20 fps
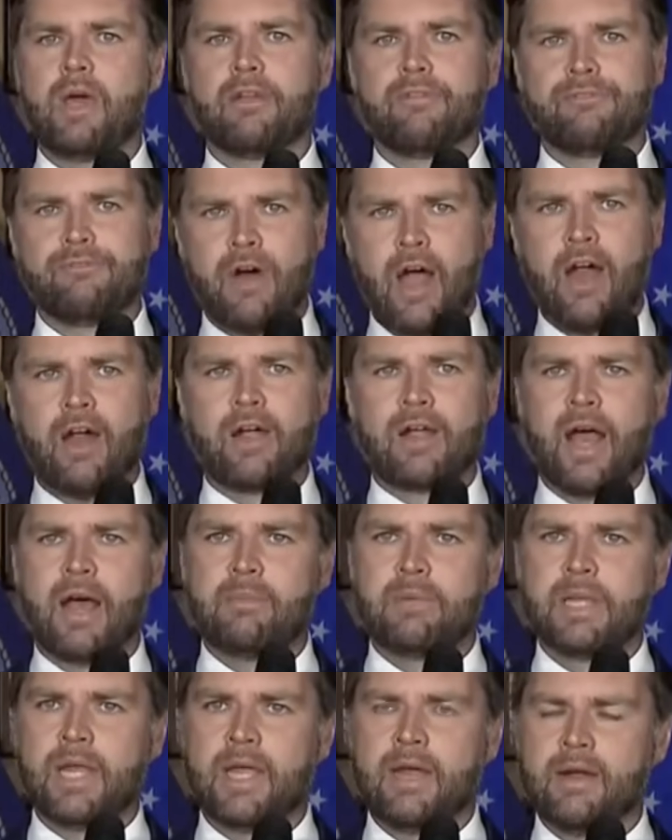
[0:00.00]
ought to fire
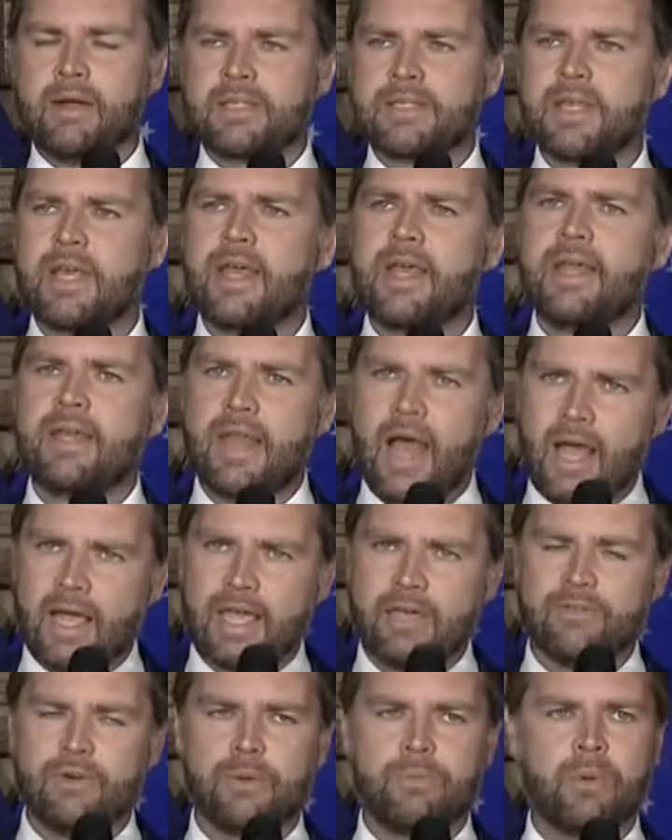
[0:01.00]
Kamala Harris, not
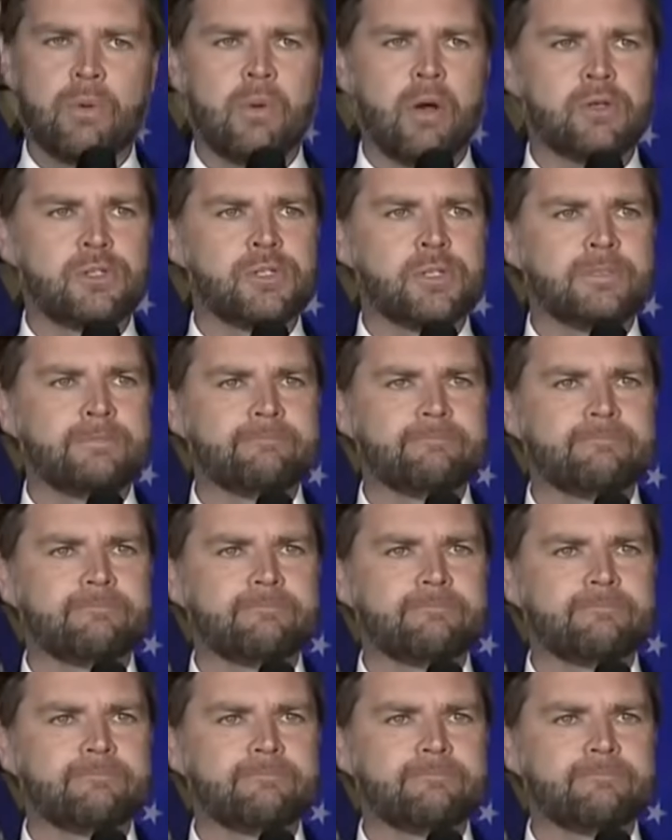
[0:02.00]
give her promotion.